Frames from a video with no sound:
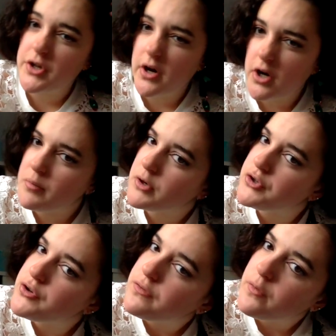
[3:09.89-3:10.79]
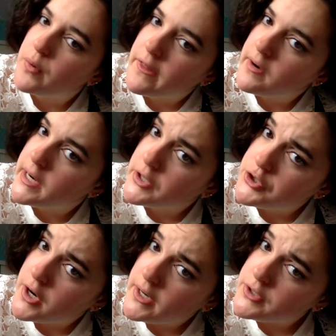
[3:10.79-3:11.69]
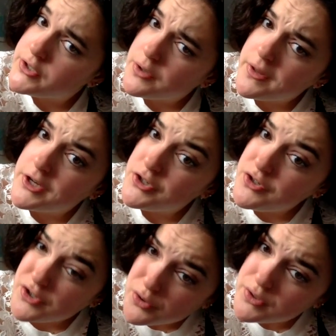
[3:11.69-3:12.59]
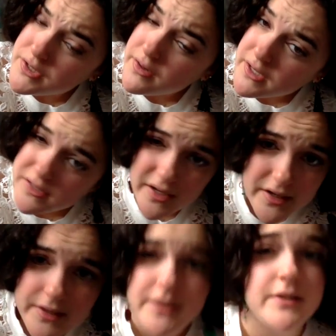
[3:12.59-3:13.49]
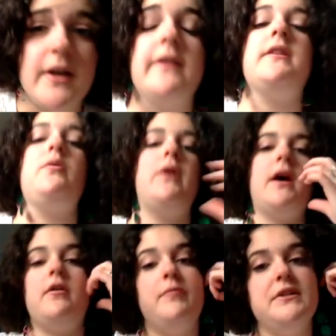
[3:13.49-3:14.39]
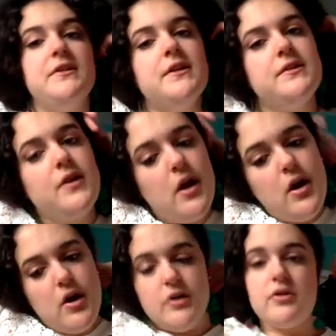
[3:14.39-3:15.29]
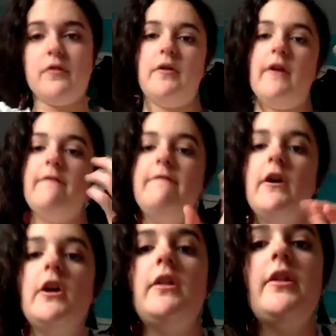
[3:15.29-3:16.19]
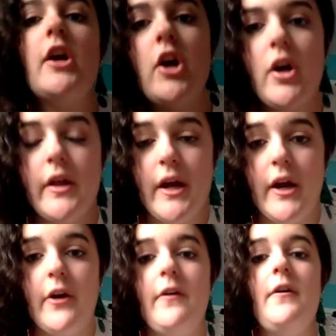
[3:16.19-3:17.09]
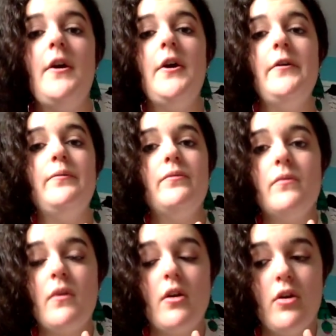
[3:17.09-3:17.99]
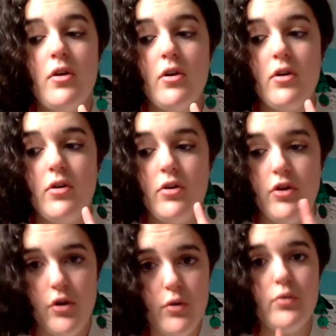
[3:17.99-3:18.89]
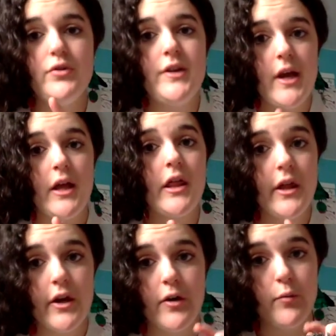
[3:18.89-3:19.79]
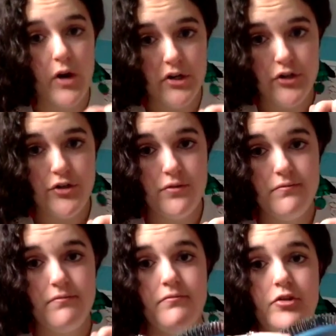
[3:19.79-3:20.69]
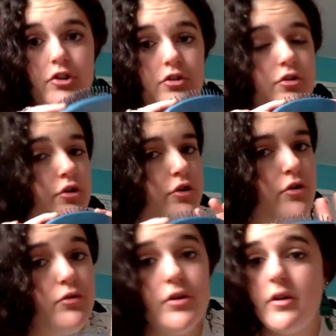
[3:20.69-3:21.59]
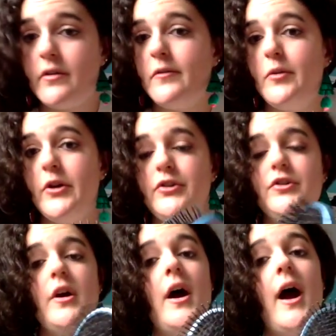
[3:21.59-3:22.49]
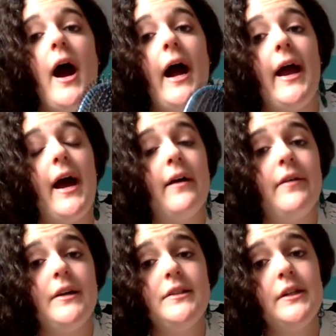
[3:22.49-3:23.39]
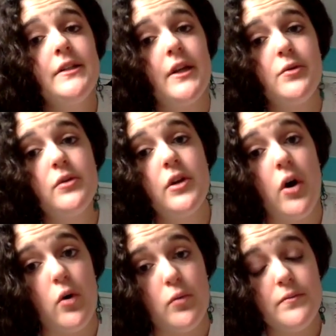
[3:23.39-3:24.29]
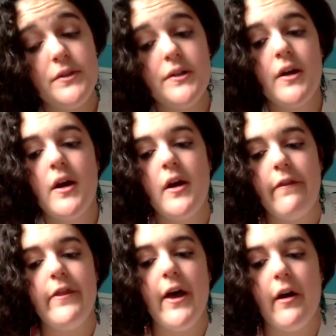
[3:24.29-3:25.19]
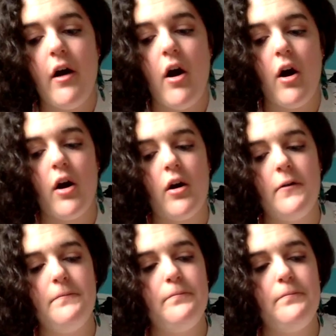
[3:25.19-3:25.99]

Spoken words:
saw a commercial for one of their hair dryers, so they do still exist. It's not like they went out of business. So if you have very thick curly hair, use a thicker brush. Just use a thicker brush. I have had success with combs that are,